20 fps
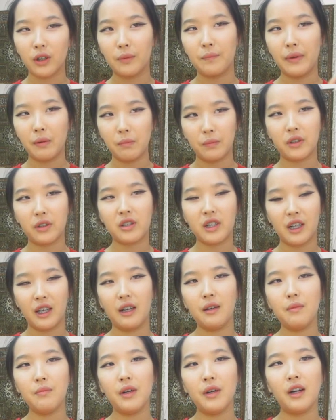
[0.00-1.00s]
member
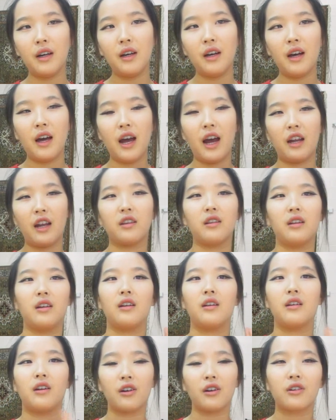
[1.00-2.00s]
team and the
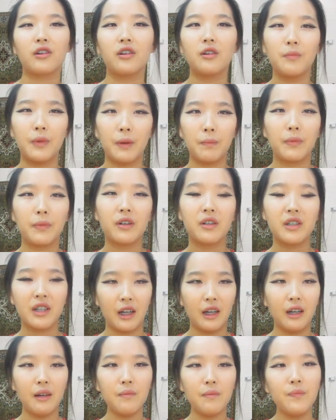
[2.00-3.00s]
younger member
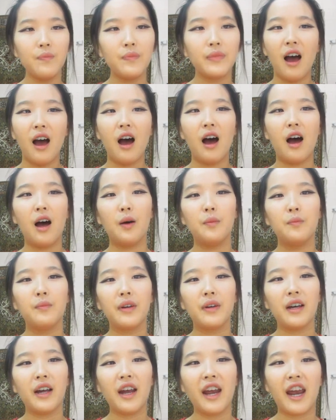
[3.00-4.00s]
team,
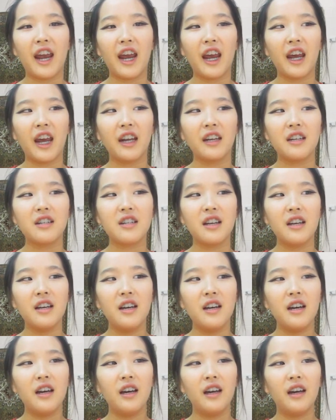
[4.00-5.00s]
and
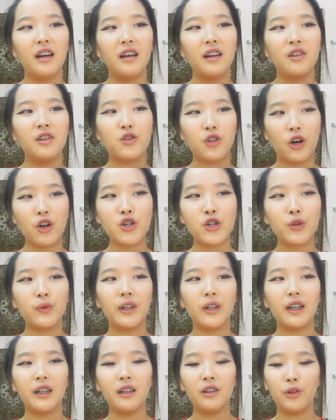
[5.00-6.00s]

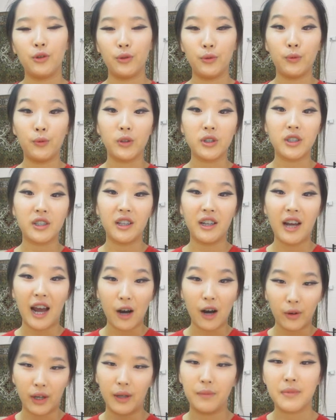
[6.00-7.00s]
Joshua, who was
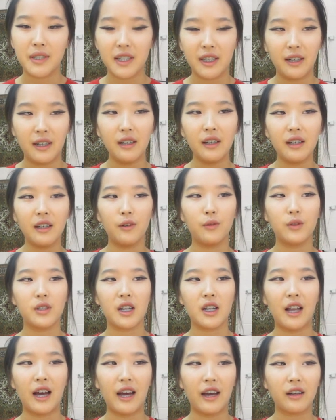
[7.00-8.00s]
our MC, he
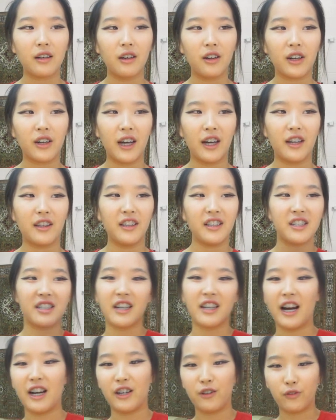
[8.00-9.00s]
was like, okay, this
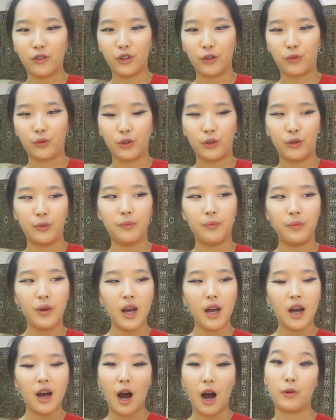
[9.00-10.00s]
side of the room,
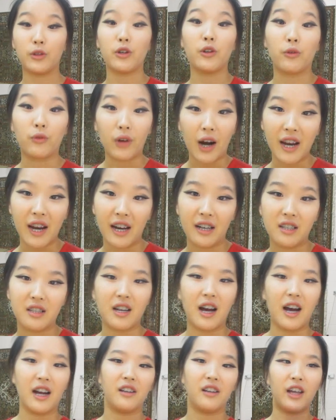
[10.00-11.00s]
I was on the right hand
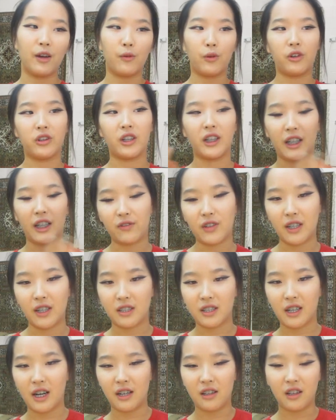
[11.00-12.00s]
side, they were on the left hand
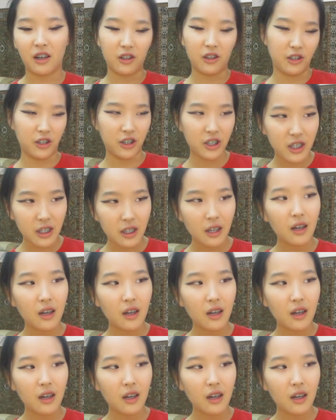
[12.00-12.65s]
side, the others,